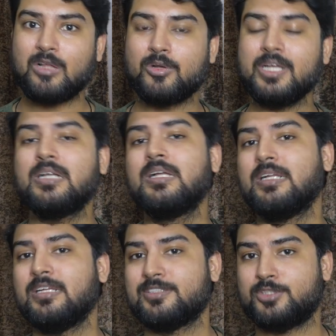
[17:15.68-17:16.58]
Okay,
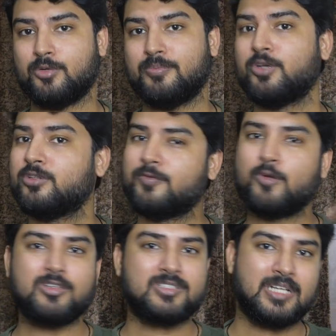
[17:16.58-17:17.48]
so, because of
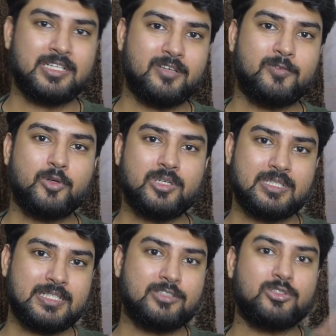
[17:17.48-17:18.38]
course the interviewer
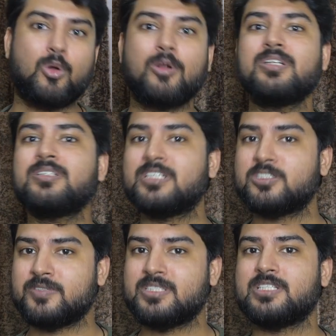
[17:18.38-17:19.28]
is not in
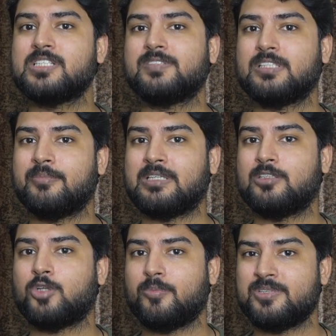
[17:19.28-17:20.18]
touch with CS
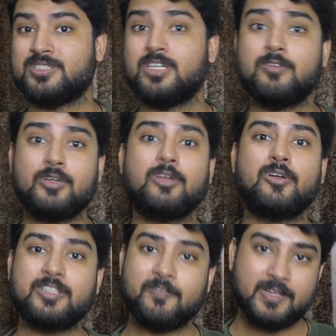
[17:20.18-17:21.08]
fundamental topics, they're working
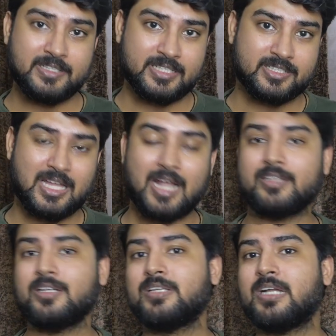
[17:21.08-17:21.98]
on different tech stack,
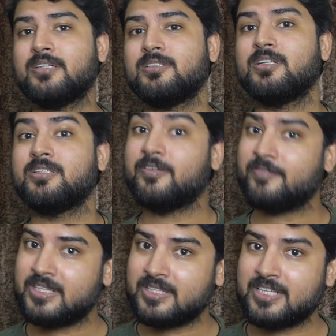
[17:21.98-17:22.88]
they're talented in
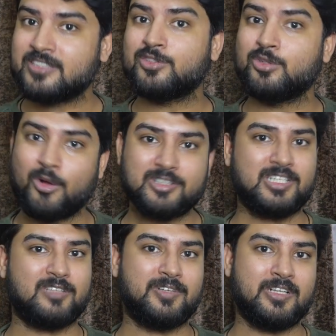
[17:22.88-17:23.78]
different things, not
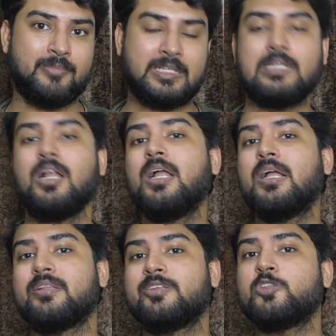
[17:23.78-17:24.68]
CS fundamental.
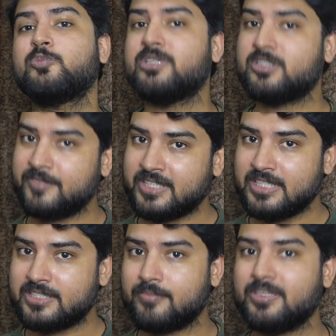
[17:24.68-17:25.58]
This is
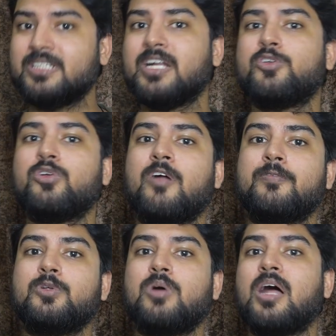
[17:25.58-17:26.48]
specifically something that you
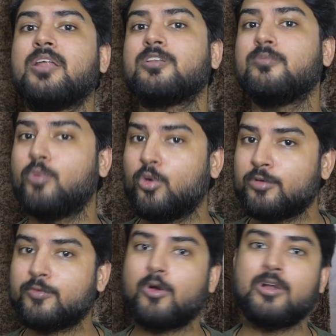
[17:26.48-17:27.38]
have to ask more
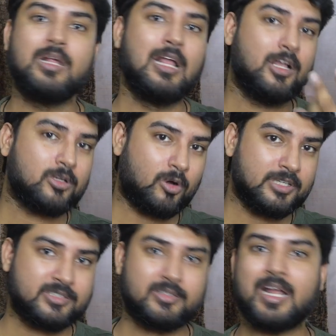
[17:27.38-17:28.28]
for
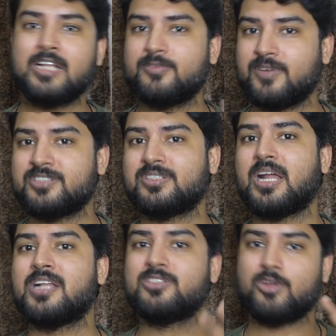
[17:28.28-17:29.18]
college grads, fresh
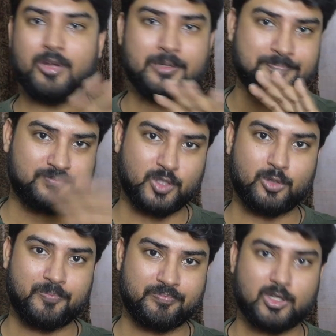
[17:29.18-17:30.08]
grads, or you
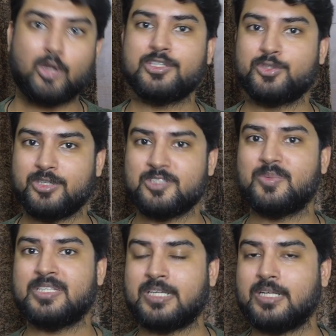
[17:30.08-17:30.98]
know, college students
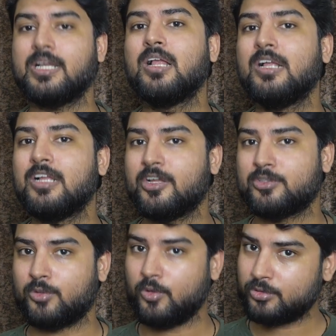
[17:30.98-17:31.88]
basically.
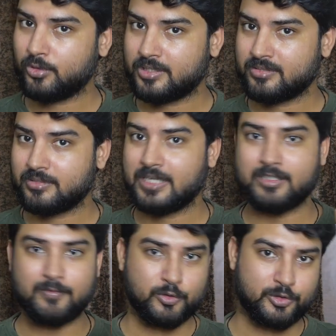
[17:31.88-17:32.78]
So go through an
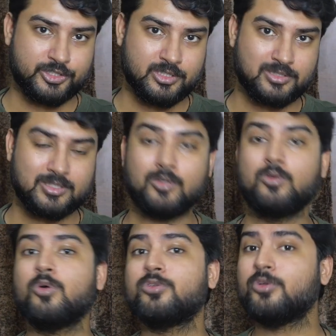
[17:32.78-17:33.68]
interview questions,
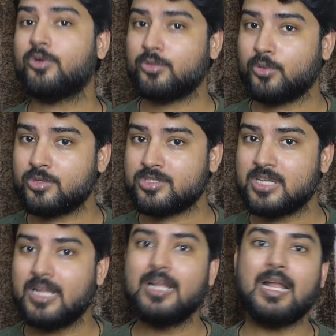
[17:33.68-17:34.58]
go through your notes,
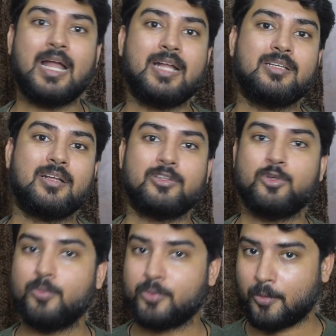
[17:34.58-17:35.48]
and
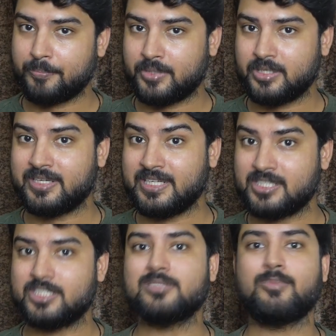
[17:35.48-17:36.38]
do proper
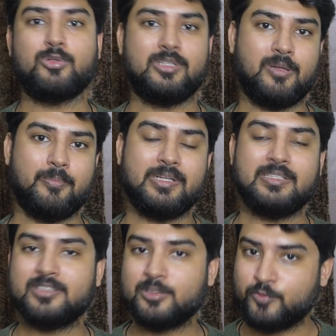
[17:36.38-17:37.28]
research about the company.
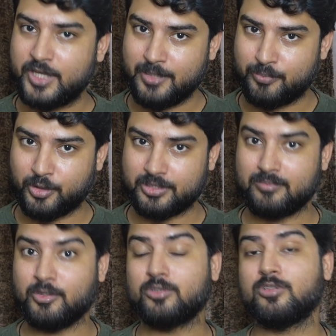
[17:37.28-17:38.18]
This is very
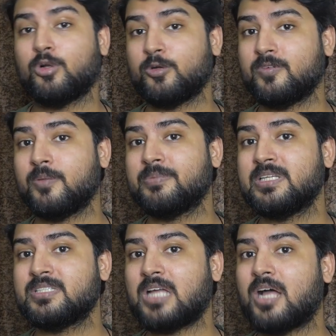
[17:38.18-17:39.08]
important because a lot of
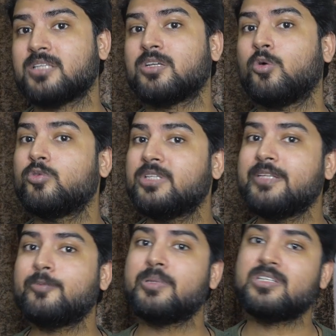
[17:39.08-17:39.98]
companies ask only
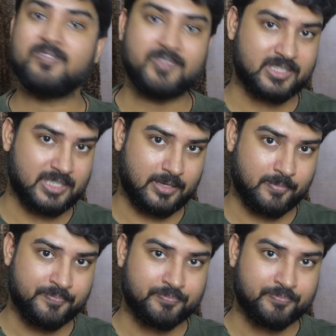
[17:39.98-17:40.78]
specific thing.